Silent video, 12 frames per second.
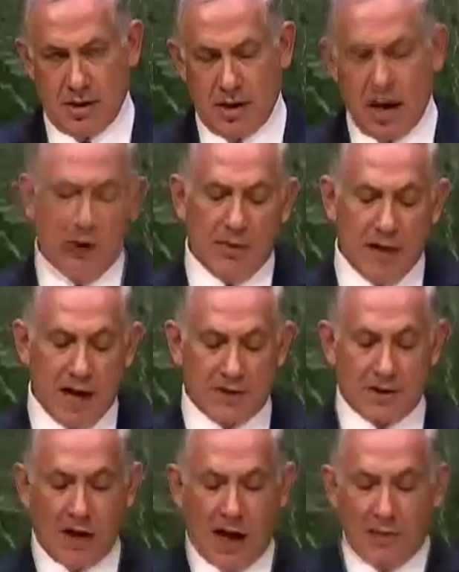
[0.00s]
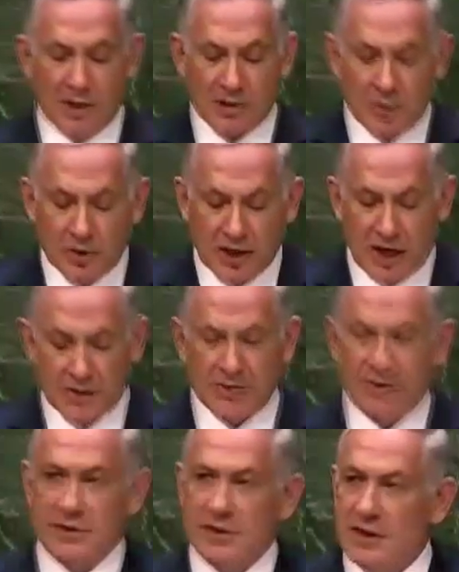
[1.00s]
Now imagine how much more
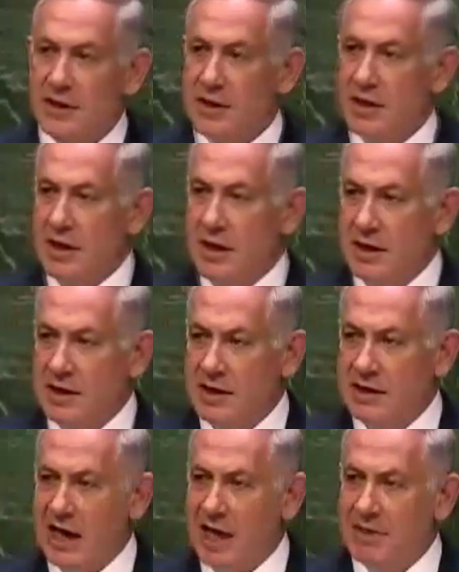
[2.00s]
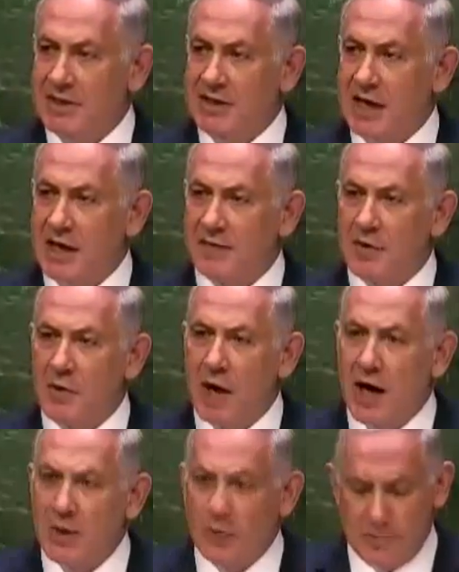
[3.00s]
dangerous the Islamic State of
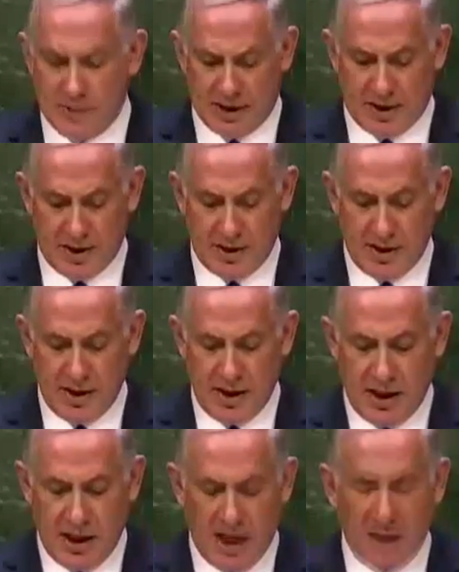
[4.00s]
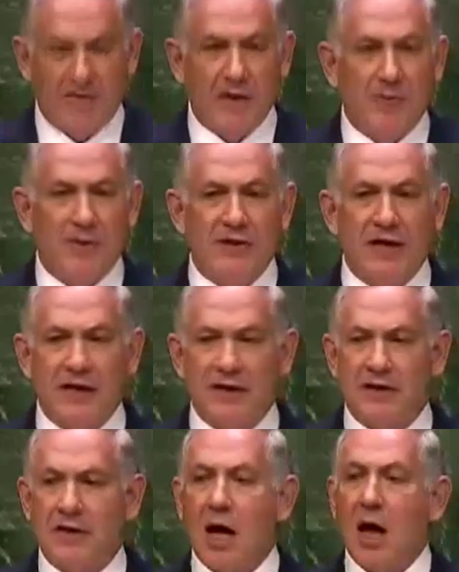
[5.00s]
Iran would be if it
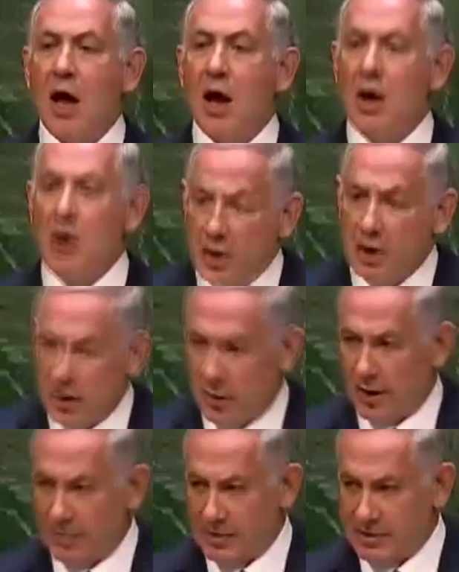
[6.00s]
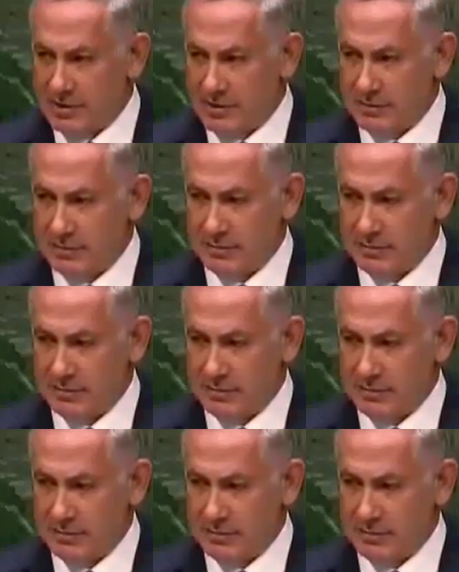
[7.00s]
possessed nuclear weapons.